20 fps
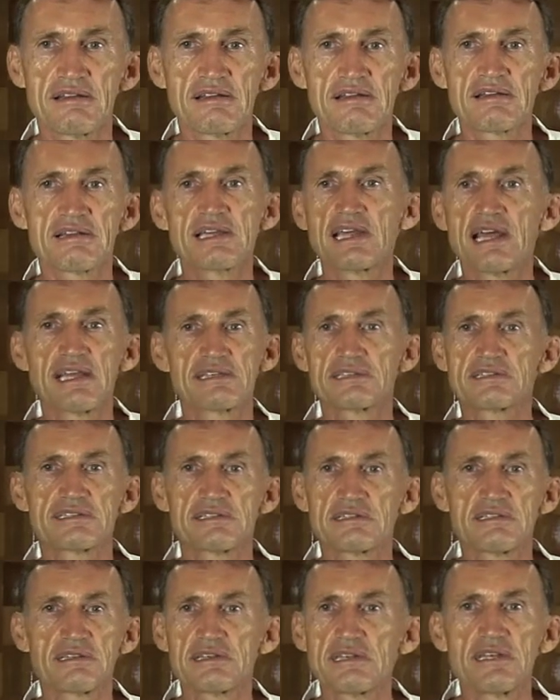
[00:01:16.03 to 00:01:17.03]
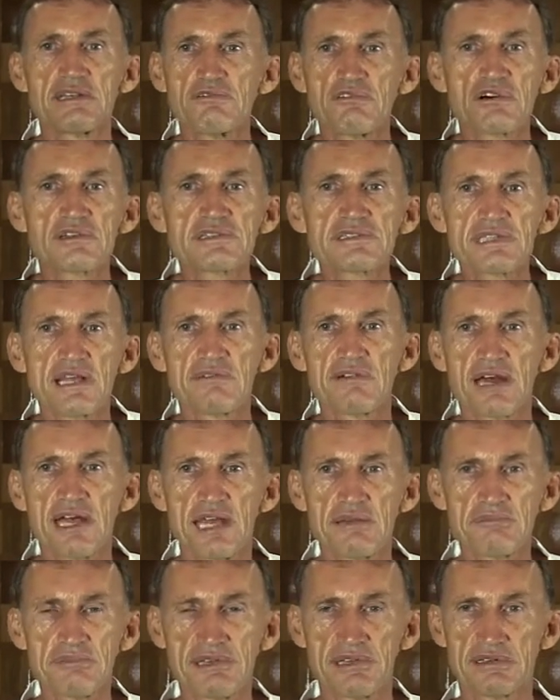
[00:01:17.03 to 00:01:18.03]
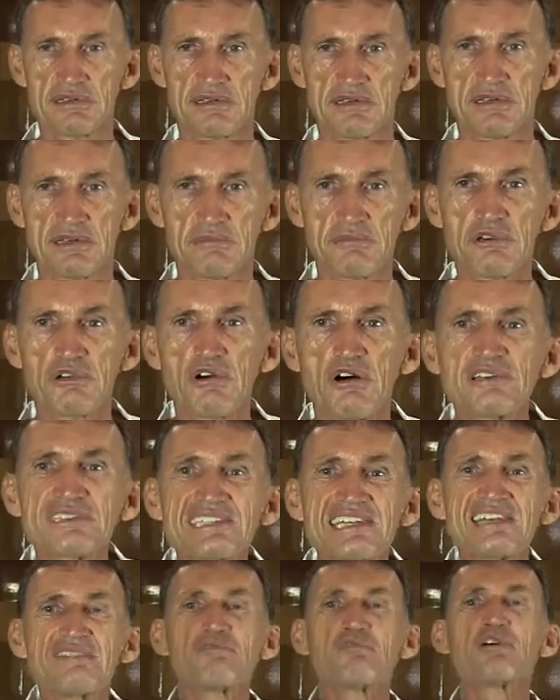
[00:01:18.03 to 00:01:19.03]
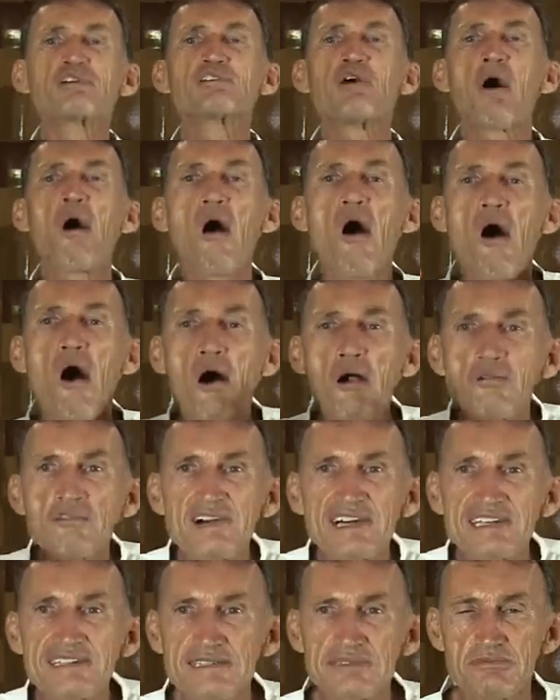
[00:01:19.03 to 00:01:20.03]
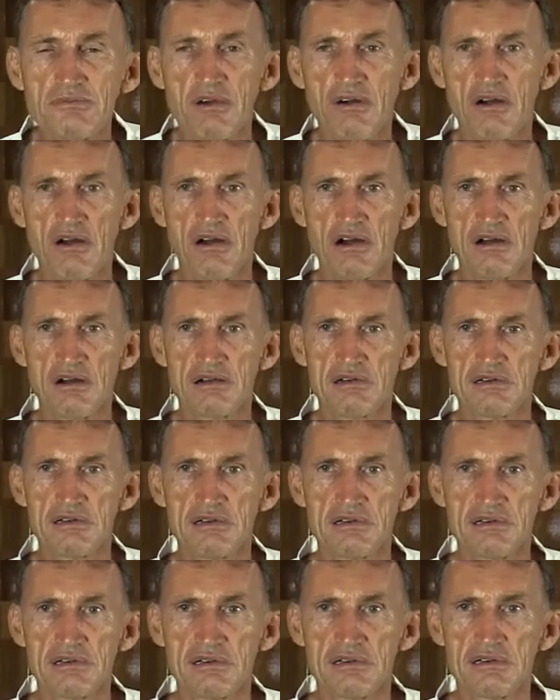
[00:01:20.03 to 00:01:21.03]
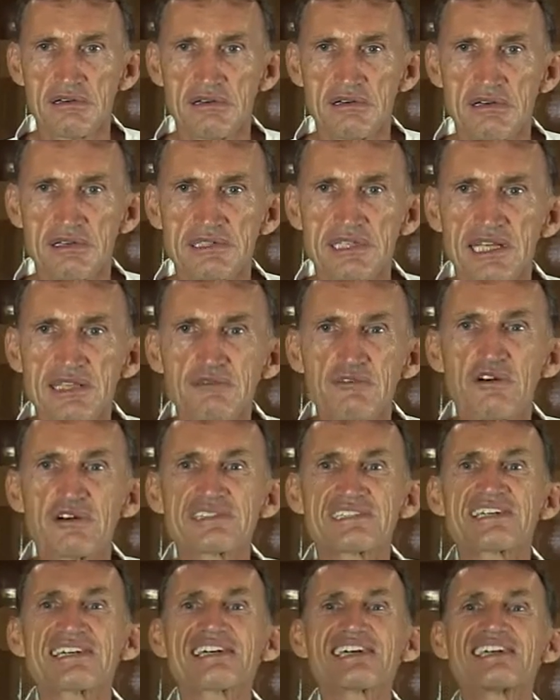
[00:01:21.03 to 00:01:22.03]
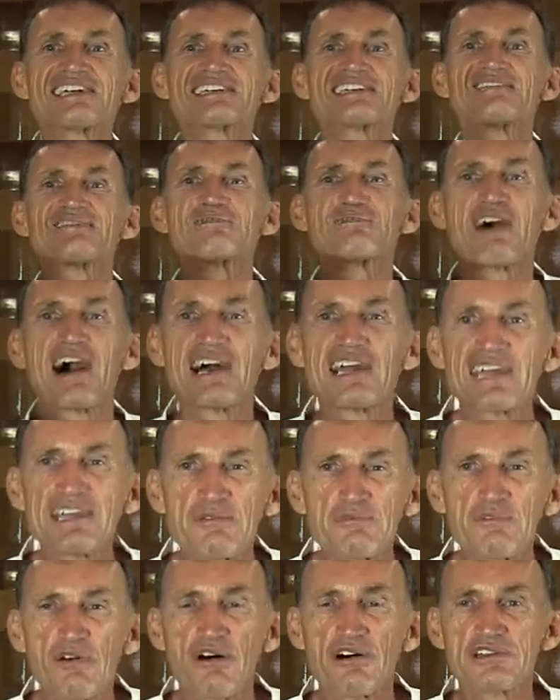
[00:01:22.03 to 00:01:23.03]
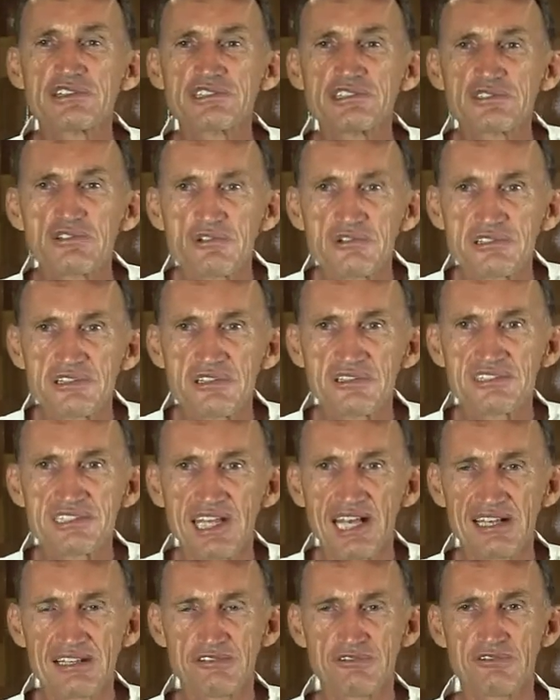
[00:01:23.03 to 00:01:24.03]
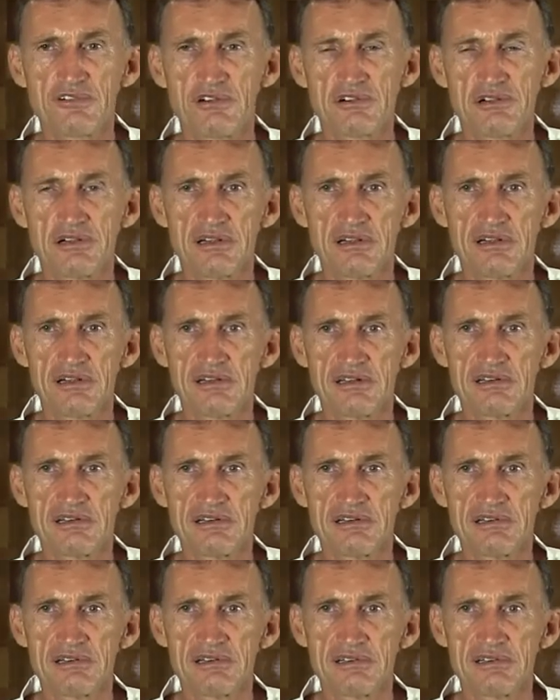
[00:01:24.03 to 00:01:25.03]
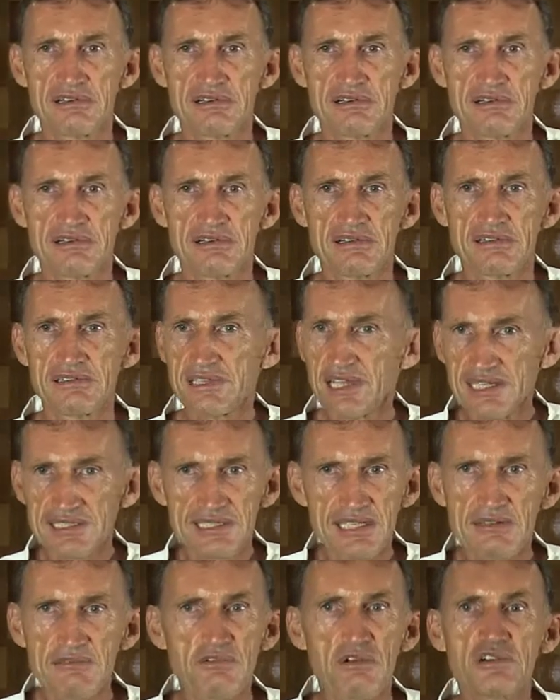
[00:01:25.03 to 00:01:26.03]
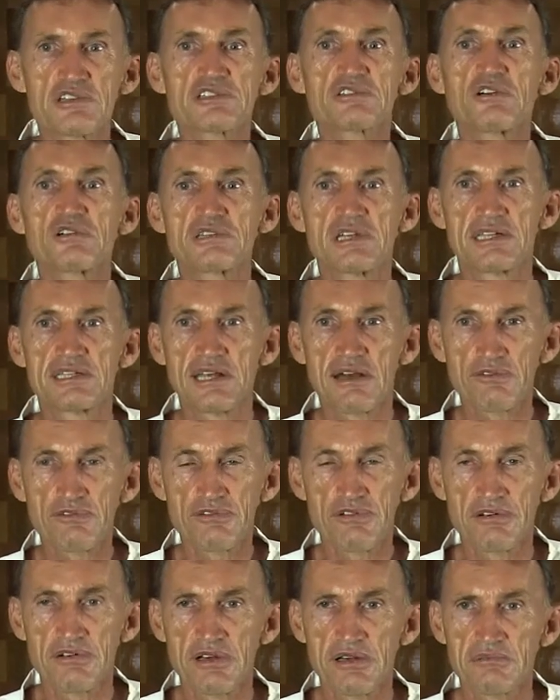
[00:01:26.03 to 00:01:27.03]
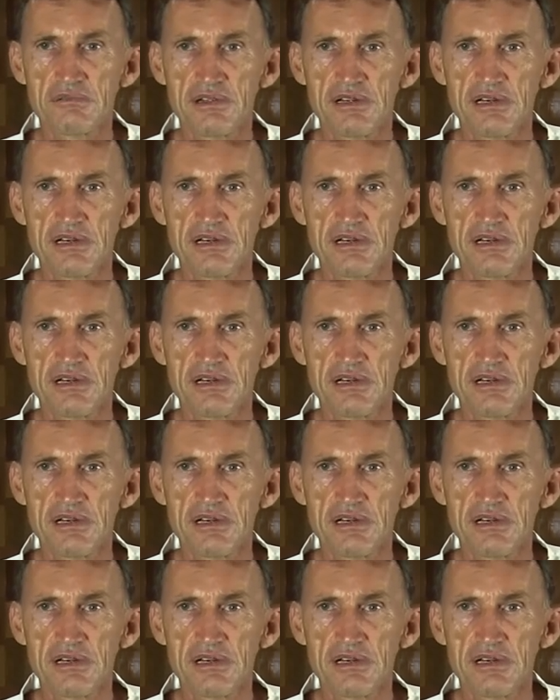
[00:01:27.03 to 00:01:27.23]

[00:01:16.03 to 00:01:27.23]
Guess he was never happy because he wanted always more, and that was the reason why he was so successful. Nothing was good enough for him.